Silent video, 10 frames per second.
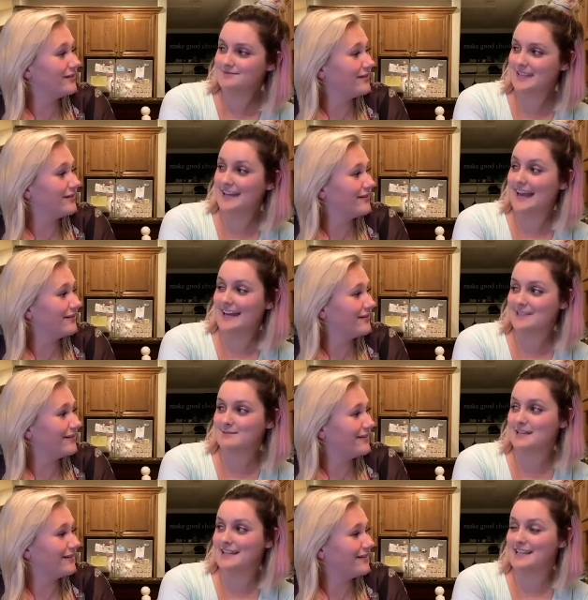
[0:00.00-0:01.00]
Speaker 1: He
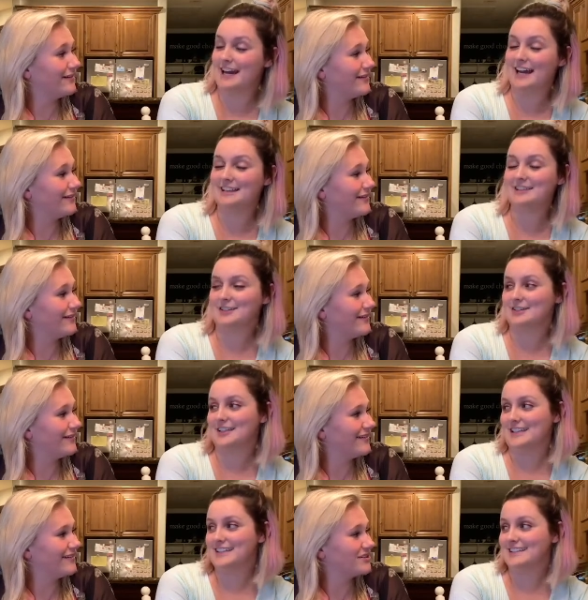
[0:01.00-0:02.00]
asked me at nine
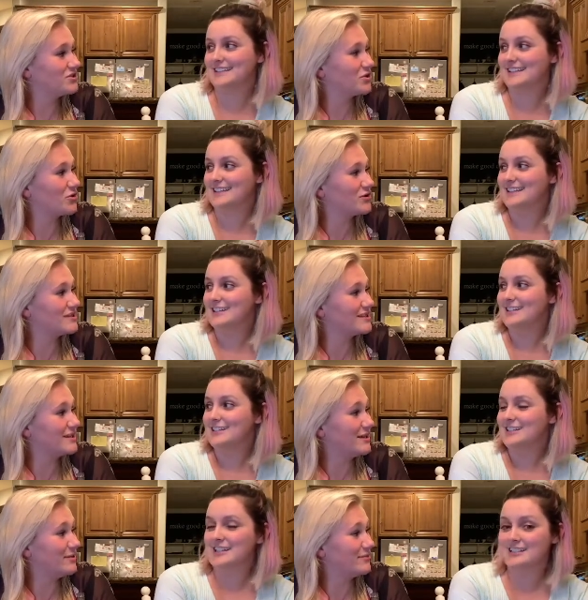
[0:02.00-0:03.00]
thirty to go to
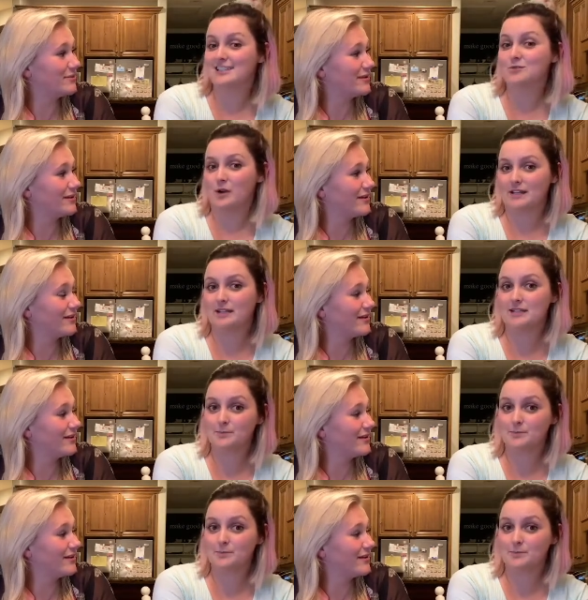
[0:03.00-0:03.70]
sleep. He wanted his